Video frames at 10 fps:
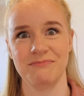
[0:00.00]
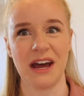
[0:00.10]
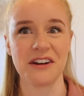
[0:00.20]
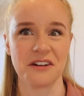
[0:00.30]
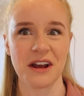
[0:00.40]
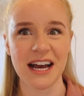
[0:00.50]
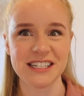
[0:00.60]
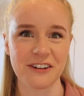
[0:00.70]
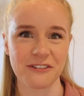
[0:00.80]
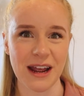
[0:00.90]
I don't know,
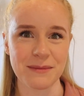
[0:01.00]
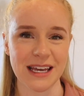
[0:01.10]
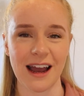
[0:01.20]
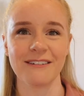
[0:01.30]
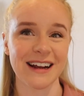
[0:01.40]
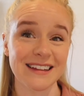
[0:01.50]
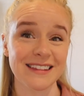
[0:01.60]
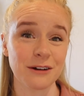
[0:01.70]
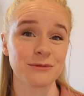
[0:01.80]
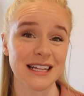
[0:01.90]
ask your family. I reckon that
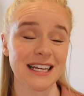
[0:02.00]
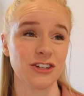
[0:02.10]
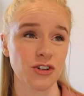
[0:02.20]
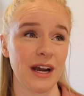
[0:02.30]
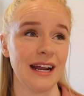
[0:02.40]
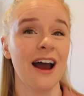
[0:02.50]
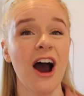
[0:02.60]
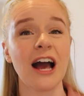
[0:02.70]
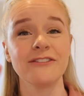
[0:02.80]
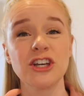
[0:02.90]
they'll really enjoy it.
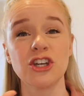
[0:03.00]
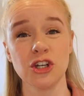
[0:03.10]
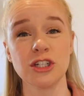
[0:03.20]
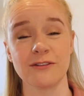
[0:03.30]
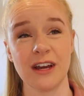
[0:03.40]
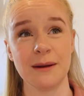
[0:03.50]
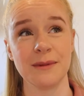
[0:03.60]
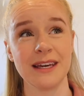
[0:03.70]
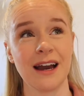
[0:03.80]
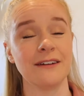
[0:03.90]
I have a huge
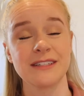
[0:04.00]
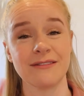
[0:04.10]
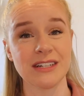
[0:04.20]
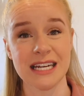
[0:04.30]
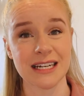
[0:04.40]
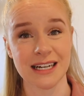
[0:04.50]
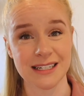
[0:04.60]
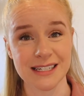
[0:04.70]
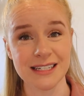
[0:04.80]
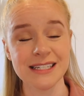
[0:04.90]
family. I have 17
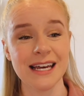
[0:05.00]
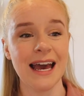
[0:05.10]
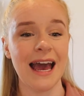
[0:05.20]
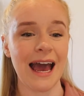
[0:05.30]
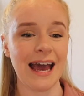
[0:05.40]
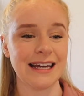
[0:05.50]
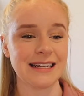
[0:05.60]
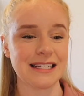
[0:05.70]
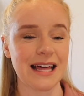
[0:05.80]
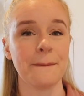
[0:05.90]
cousins,
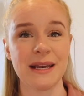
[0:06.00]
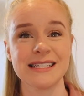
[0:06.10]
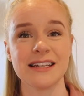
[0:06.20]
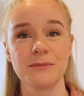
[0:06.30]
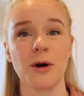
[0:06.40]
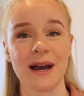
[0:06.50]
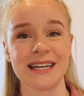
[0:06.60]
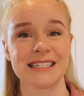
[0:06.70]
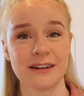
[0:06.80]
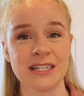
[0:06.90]
and that means that I'm not
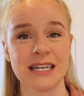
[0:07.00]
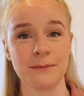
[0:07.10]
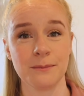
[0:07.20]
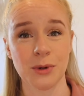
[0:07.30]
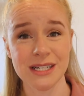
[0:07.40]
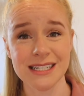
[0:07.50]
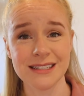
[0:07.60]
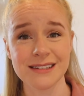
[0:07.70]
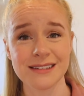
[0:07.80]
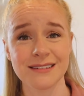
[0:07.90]
buying 17
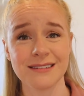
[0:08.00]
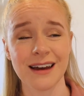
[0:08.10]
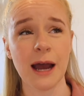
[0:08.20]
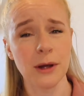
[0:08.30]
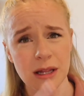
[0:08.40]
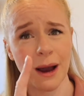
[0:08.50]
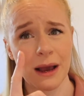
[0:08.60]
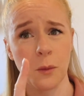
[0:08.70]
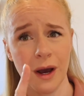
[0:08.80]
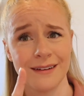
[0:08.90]
presents. I'm only
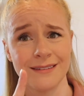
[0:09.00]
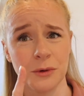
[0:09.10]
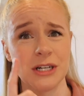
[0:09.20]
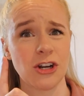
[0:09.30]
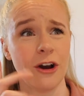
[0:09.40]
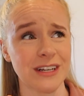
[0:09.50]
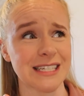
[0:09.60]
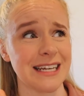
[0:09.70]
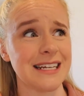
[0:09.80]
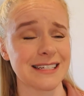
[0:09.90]
buying one, which
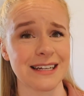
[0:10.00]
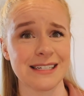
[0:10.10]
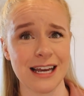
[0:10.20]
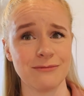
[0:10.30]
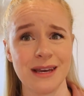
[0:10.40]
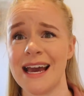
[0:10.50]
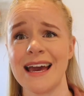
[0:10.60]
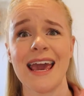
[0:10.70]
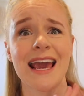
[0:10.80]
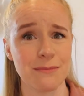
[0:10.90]
obviously is going to save me a
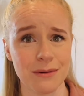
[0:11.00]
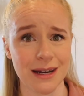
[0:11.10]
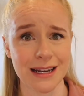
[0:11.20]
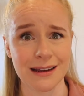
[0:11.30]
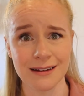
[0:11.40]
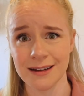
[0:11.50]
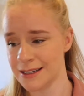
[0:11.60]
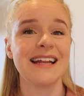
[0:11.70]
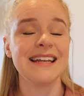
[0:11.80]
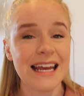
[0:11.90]
heap of money.
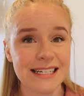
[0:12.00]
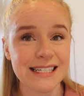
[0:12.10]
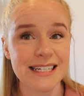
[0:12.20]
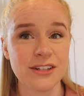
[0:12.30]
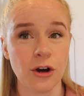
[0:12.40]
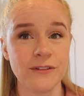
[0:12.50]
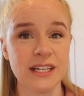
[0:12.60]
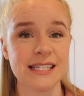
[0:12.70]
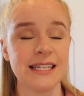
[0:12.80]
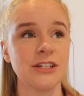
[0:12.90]
Next is
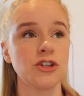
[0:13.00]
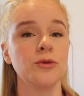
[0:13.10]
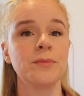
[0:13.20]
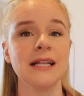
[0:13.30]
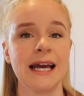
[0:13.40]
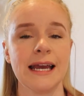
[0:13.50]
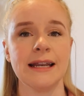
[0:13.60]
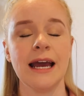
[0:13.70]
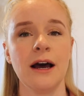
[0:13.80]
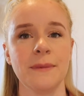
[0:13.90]
obviously to plan
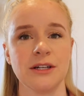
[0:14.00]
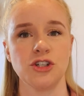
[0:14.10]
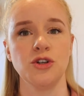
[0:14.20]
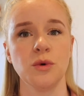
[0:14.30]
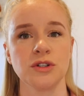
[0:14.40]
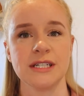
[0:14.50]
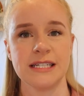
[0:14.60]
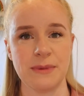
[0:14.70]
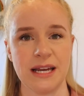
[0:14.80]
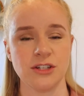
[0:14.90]
how much you want to
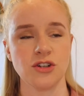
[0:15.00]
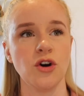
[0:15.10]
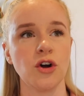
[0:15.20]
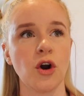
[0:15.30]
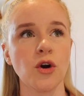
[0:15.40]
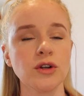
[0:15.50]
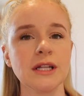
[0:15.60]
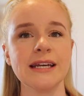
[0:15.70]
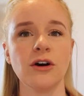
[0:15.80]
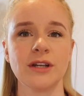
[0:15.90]
spend, not
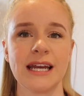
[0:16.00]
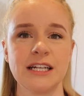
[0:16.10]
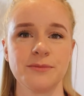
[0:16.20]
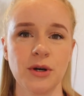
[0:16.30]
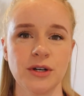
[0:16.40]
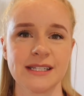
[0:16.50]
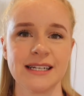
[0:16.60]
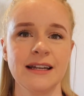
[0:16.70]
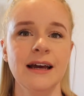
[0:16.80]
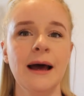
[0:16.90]
only on each
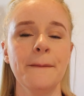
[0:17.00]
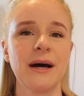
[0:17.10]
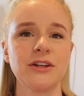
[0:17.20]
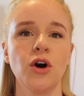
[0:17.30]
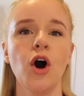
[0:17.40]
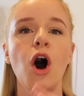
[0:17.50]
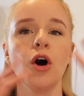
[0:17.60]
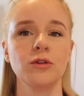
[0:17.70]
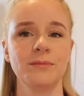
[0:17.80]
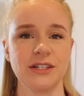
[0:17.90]
person, but your
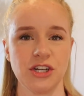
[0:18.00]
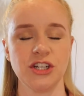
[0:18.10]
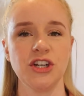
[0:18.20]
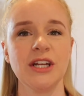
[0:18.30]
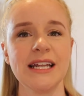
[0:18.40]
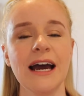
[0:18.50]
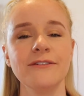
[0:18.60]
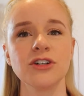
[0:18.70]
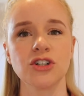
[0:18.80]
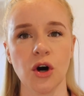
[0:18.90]
whole budget. You need to
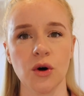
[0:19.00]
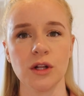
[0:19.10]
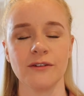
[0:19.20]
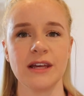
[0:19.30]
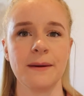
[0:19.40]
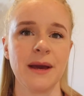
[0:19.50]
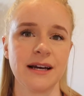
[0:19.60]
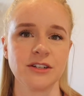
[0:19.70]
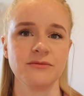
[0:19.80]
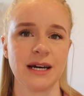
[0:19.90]
have a goal of the
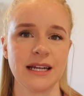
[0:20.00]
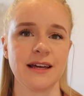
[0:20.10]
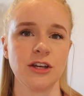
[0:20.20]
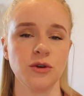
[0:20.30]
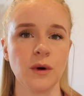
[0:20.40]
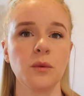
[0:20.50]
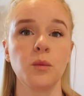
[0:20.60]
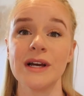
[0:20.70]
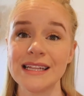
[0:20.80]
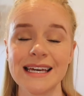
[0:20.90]
amount of money that you are
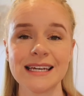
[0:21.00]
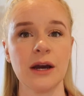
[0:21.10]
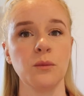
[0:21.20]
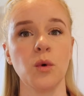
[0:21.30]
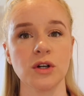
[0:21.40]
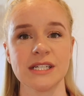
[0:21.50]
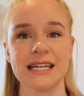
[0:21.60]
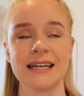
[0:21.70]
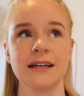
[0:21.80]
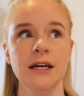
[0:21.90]
willing and
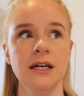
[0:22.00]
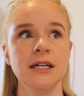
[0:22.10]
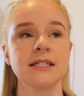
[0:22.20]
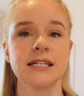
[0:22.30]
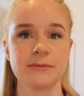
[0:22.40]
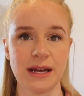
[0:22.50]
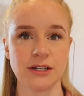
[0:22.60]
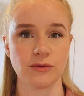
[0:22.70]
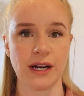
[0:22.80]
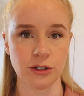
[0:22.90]
wanting to
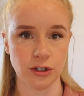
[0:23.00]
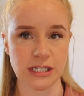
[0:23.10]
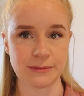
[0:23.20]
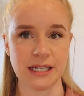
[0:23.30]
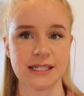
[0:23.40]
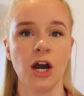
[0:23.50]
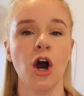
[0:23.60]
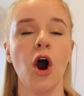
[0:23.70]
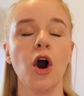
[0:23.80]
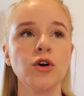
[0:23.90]
spend around Christmas.
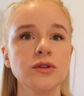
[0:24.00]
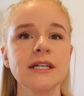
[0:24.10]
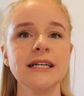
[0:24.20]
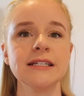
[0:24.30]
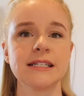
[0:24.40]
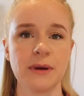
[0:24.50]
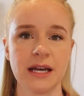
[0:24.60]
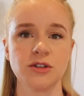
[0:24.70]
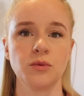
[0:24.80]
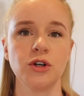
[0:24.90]
Only
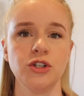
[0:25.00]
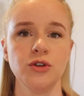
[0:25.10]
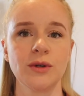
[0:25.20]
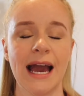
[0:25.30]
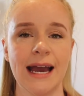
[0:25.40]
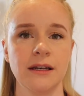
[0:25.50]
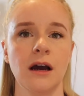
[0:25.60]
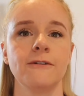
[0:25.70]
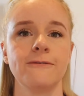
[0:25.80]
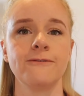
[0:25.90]
spend what you can
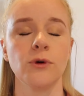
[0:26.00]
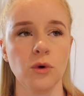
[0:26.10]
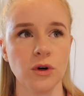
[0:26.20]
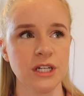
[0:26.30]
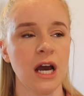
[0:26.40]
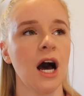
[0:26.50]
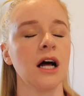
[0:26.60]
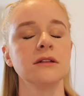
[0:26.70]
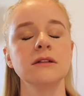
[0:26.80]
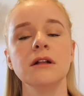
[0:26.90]
afford.
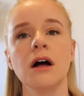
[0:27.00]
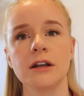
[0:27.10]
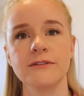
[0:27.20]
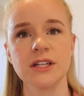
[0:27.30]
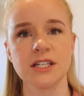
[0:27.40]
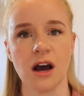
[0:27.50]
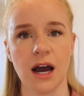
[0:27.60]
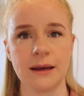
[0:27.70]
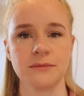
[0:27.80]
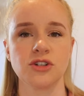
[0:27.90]
A lot of the
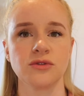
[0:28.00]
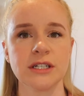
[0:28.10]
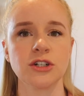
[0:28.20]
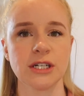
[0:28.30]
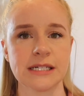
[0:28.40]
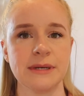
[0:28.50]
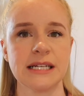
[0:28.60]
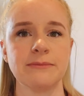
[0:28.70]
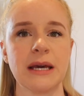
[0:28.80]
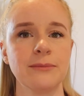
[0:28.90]
time during
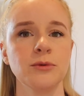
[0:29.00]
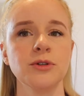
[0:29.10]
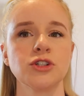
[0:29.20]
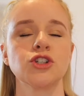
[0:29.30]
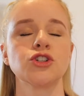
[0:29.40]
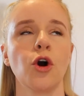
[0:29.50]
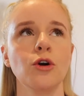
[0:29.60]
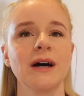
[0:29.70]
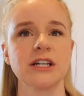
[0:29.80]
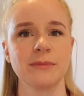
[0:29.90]
Christmas, people put so
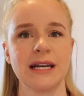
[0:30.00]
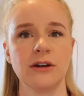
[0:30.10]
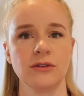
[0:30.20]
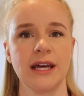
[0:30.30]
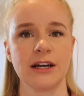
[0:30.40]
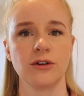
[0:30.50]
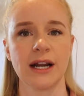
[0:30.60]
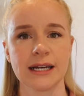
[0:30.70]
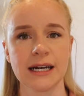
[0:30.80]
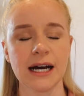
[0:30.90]
much money on their
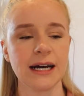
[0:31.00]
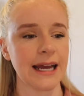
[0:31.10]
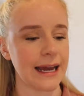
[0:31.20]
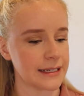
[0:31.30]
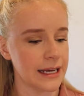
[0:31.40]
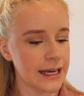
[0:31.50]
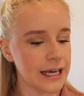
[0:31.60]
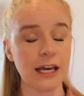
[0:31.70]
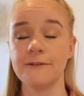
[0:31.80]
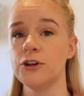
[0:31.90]
credit card, and
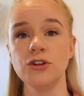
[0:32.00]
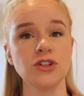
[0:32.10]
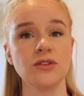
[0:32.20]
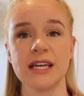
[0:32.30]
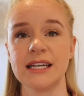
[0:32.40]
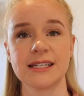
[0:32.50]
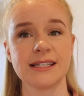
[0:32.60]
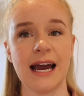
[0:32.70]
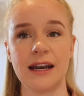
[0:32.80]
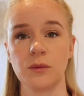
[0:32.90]
if you do
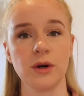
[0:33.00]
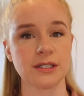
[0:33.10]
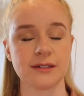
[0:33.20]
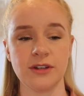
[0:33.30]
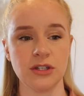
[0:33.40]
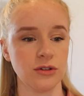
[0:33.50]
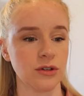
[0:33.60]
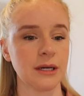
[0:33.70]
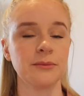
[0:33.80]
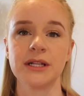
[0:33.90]
this and it works for you,
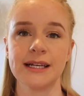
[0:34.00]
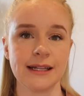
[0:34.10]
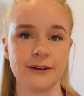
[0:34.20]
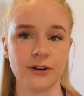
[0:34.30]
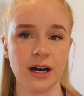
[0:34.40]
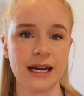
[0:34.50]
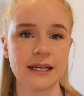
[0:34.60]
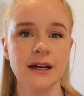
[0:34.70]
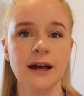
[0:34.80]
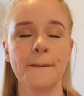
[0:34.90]
completely
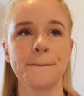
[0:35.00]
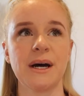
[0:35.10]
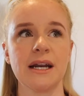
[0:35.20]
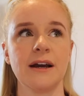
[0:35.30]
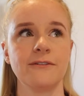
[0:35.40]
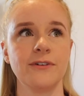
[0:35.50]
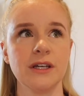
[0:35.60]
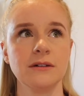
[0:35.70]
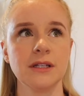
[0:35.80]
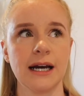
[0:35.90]
fine. But I
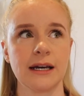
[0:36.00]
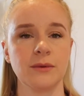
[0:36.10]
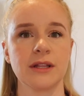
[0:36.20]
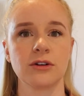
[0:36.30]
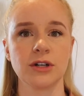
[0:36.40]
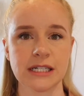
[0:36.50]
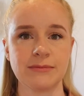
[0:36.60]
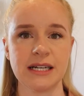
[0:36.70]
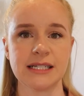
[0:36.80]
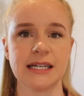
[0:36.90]
feel like with
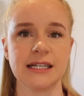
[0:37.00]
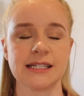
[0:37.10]
Christmas, it is